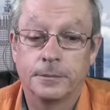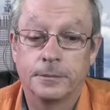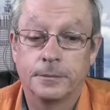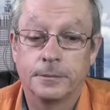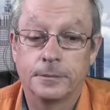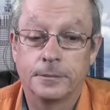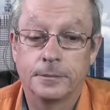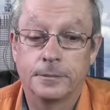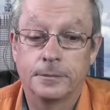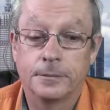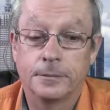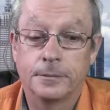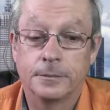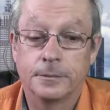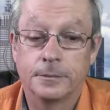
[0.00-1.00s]

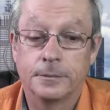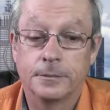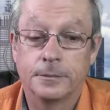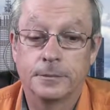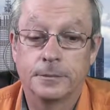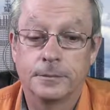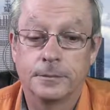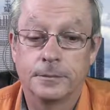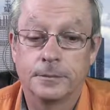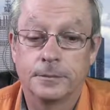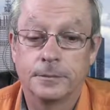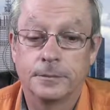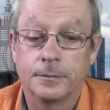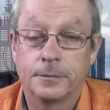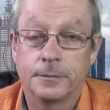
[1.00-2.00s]

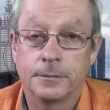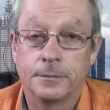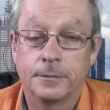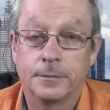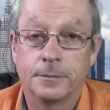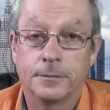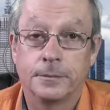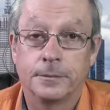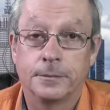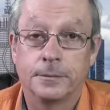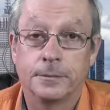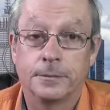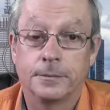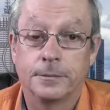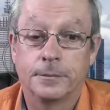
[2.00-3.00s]

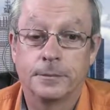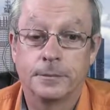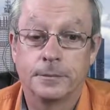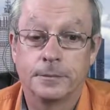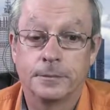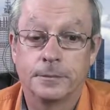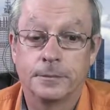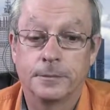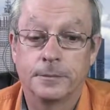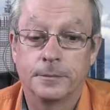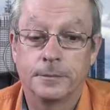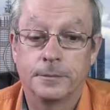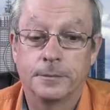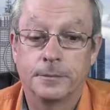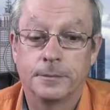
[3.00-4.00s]

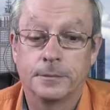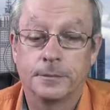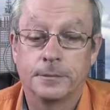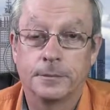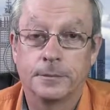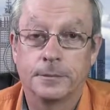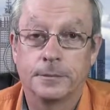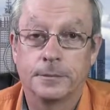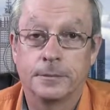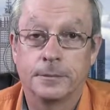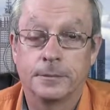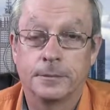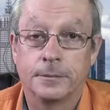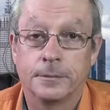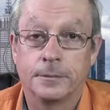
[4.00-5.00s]

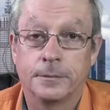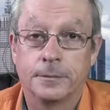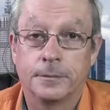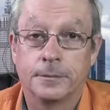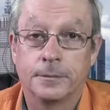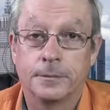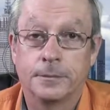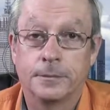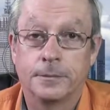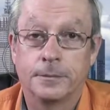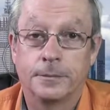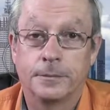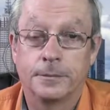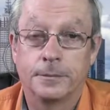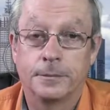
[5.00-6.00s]

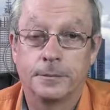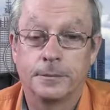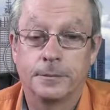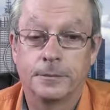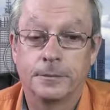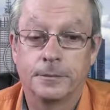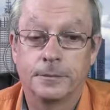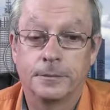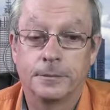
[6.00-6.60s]
The person shown says nothing.